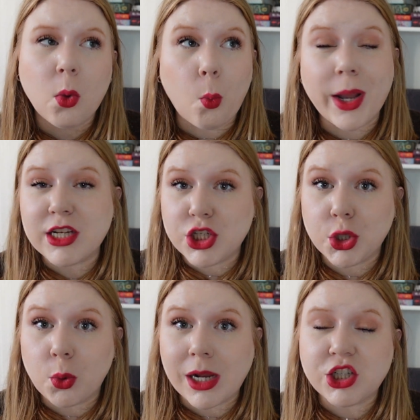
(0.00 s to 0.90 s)
went
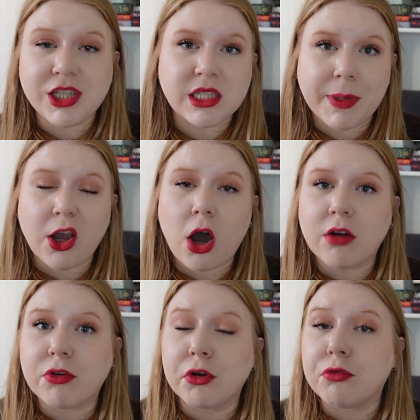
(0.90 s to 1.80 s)
to and she is being
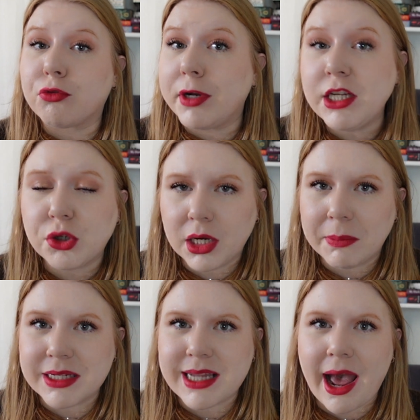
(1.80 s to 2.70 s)
offered free
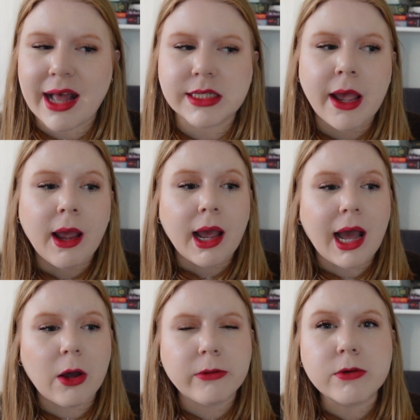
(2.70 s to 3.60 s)
treatments at,
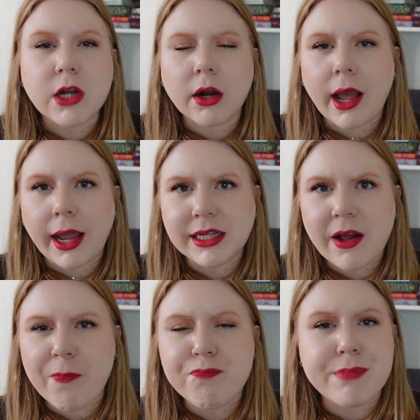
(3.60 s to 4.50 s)
how those are kind
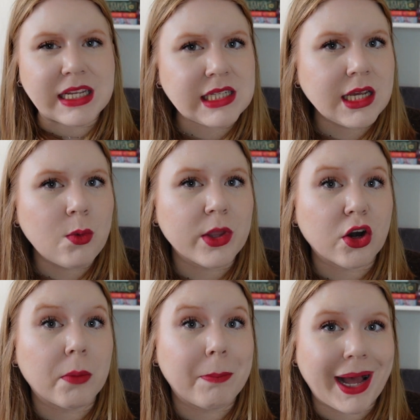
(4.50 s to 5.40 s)
of messing with
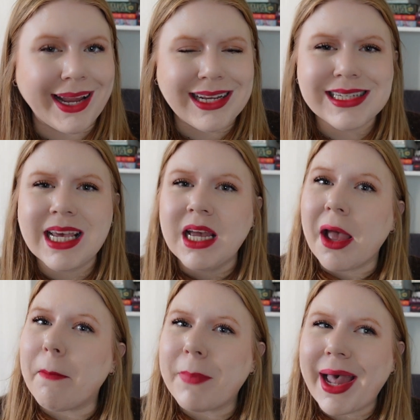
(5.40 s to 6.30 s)
her mind,
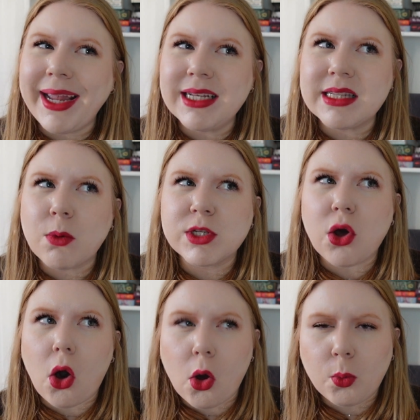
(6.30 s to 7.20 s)
a mind that
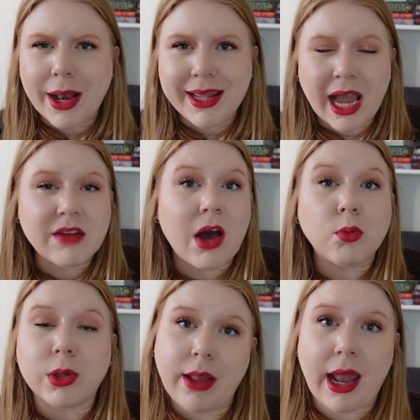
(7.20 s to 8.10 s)
was already kind of
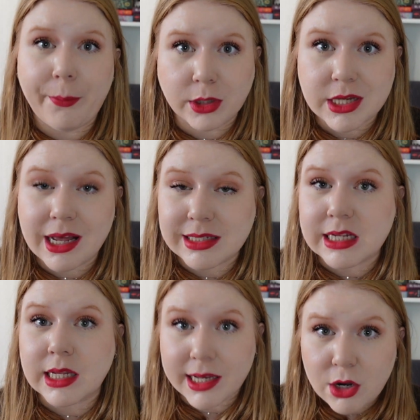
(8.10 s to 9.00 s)
unreliable to us
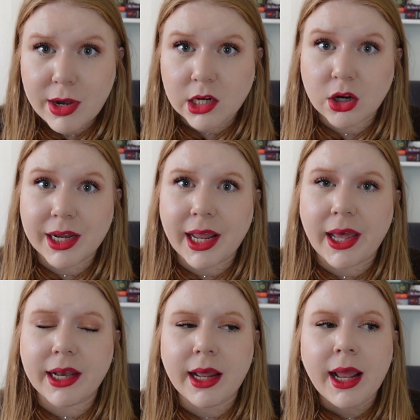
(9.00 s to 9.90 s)
as a narrator
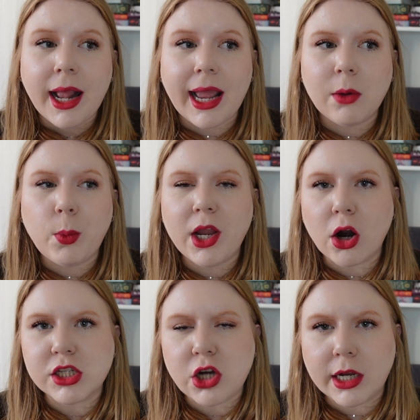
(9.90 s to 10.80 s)
again, and we
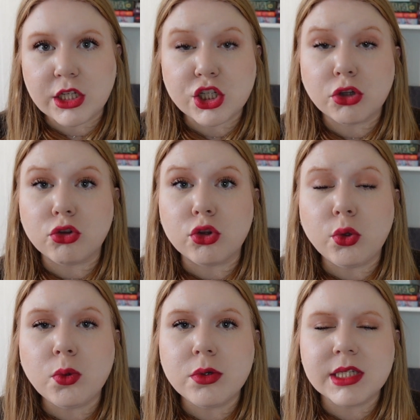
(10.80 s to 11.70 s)
are starting to
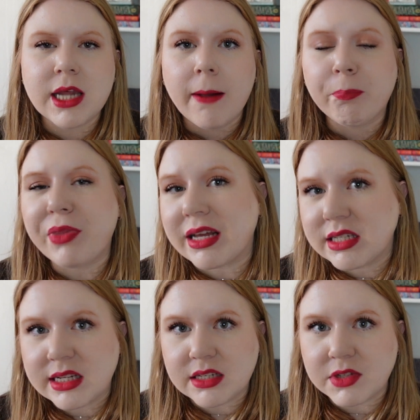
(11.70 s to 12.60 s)
lose that
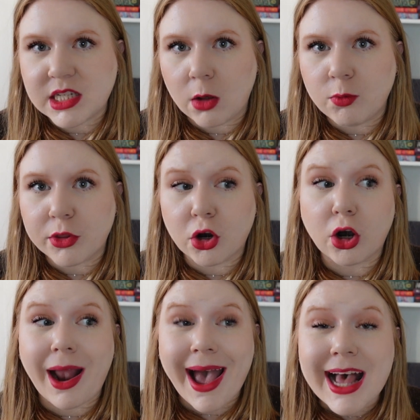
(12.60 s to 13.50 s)
sense of self with
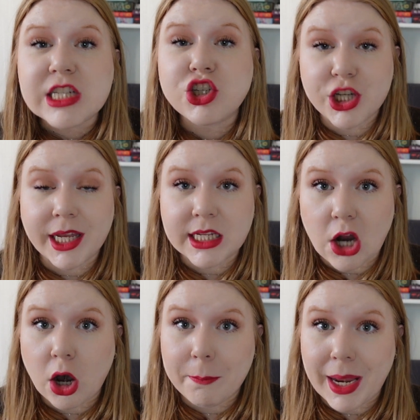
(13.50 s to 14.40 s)
her as she is
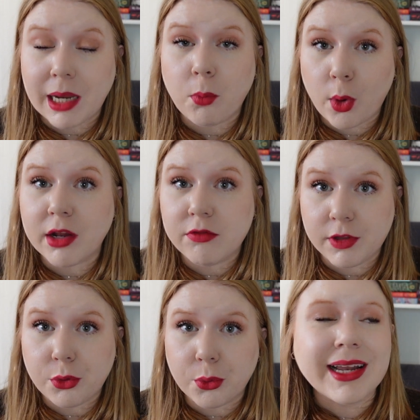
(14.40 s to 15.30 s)
our main point of
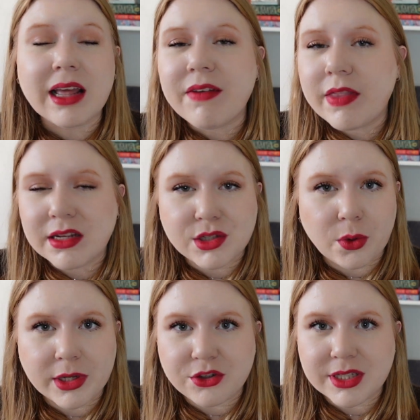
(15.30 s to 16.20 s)
view. And I found that
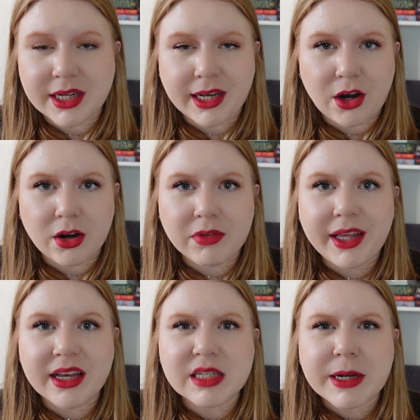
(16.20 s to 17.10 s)
so interesting
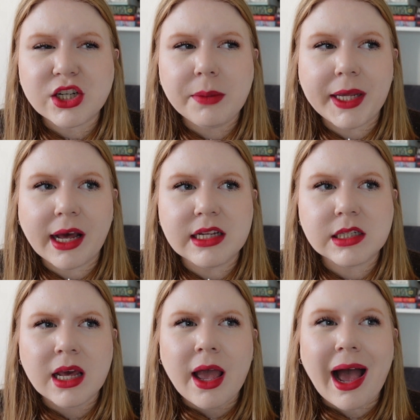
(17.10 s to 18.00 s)
narratively, especially
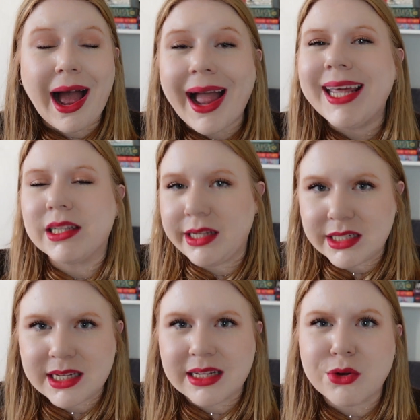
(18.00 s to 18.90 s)
because I, at
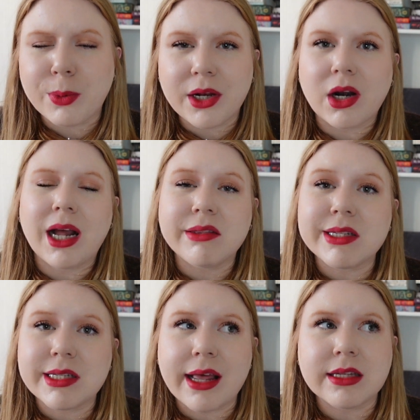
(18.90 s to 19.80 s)
least as a reader, had the
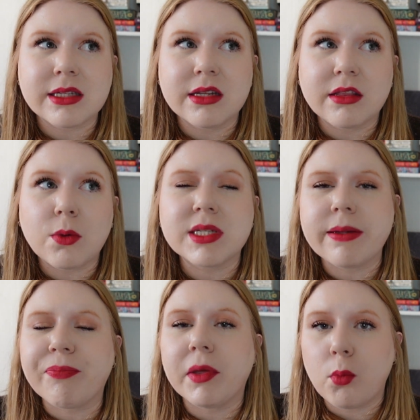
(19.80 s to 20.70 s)
sense that there was
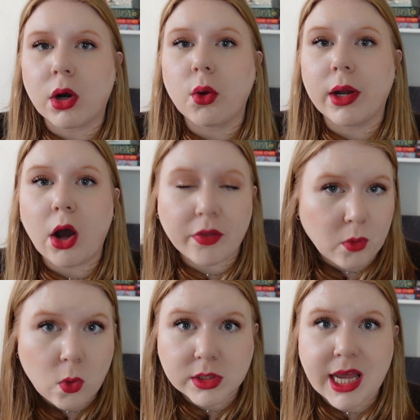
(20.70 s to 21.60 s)
something more going on the
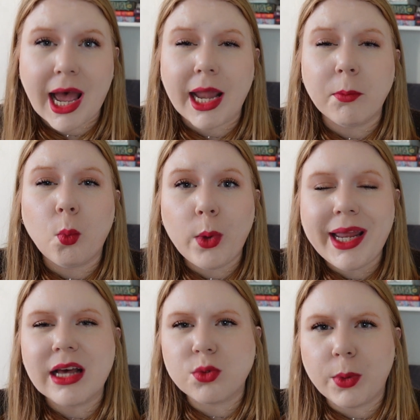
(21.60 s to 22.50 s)
whole time.
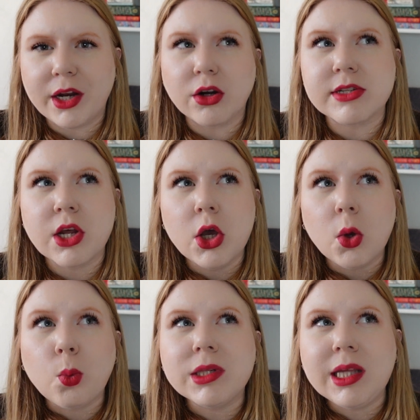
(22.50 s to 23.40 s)
We as readers
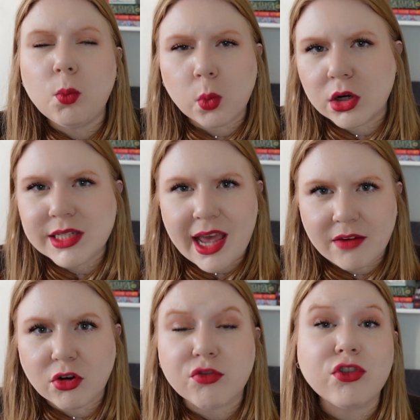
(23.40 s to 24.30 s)
really weren't
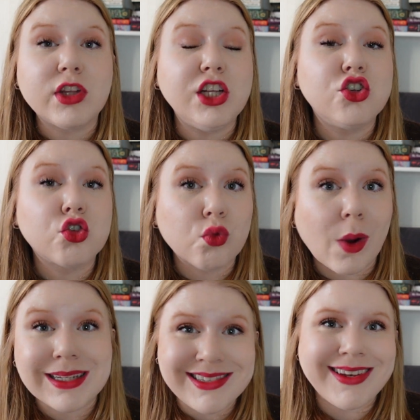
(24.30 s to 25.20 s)
ever fully
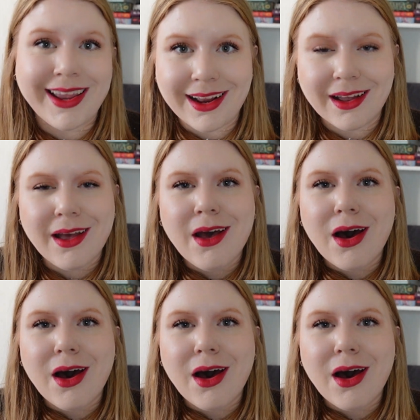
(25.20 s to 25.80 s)
trusting